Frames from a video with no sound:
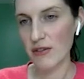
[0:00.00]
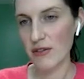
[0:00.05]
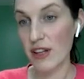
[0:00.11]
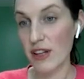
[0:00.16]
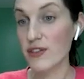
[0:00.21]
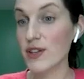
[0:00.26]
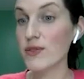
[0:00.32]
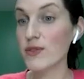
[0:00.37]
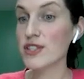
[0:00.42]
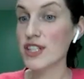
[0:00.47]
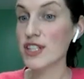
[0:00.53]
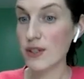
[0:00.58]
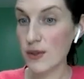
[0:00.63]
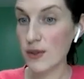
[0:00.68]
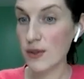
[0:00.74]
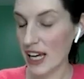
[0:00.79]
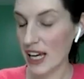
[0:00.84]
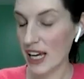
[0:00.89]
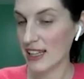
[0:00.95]
if you
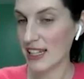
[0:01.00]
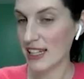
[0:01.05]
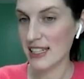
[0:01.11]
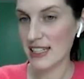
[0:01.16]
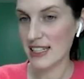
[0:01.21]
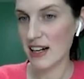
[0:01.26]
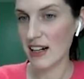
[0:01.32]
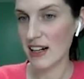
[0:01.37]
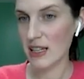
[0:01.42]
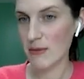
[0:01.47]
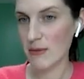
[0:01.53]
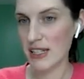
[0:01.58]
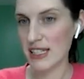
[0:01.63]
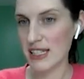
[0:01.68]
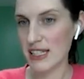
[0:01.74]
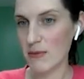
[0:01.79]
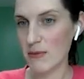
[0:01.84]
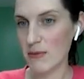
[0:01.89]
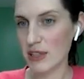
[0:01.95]
do get these
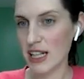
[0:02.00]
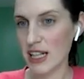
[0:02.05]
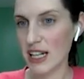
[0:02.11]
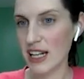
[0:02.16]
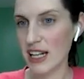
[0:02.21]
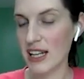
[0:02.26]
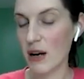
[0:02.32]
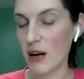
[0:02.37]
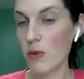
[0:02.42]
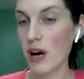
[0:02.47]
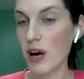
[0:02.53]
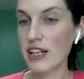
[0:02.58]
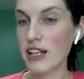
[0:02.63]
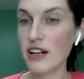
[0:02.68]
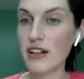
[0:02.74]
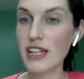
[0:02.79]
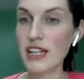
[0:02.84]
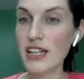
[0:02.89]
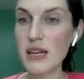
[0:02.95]
documents completed, that one,
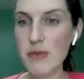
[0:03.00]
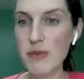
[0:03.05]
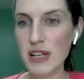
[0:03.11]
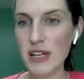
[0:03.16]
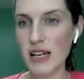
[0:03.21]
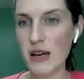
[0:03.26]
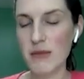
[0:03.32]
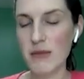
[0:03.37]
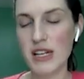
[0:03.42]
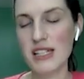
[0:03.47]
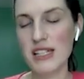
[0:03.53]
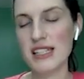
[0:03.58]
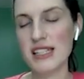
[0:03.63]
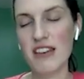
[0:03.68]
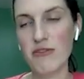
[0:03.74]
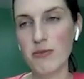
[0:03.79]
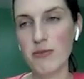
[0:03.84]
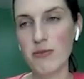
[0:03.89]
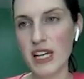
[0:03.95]
you're keeping them in a
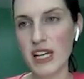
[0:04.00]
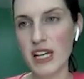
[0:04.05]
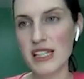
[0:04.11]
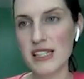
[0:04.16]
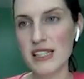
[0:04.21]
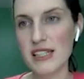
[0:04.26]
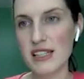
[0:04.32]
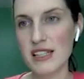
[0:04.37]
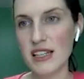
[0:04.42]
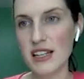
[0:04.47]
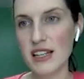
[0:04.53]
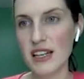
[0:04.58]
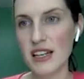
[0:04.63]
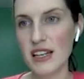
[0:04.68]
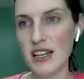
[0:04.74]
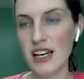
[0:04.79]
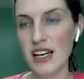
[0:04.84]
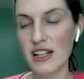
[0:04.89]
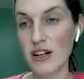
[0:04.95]
safe place
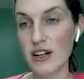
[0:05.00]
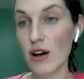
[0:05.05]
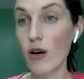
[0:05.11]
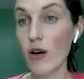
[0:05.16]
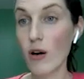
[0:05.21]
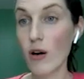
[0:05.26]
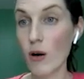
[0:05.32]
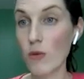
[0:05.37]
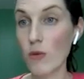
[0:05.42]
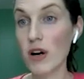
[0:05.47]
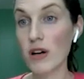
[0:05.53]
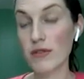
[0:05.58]
in your home.